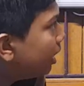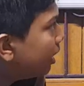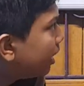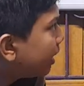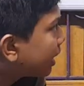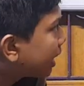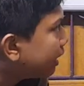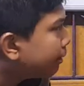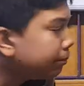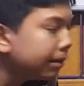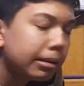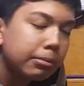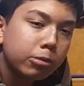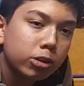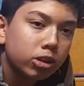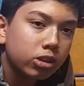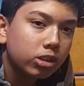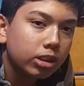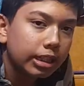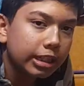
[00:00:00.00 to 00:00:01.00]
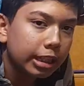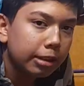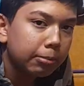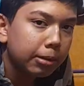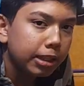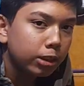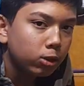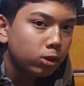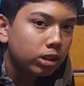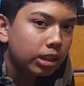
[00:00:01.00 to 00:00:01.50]
It can be demonstrated
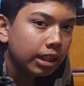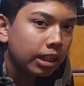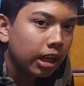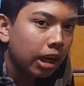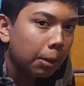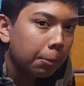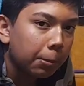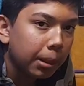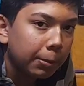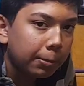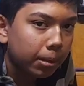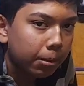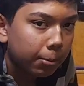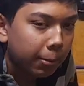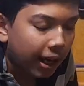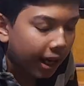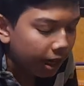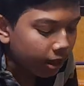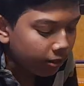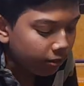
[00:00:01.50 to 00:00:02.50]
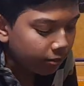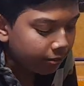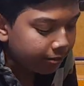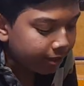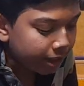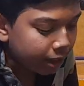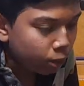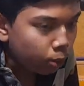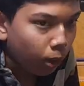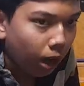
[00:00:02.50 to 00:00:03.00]
by using a paper bag.
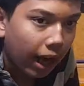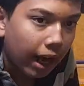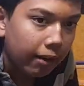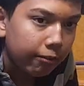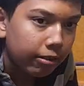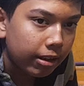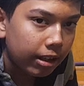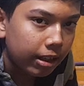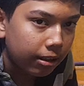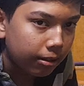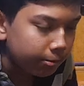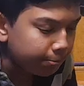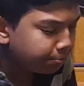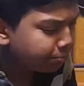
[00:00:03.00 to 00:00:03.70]
When you have a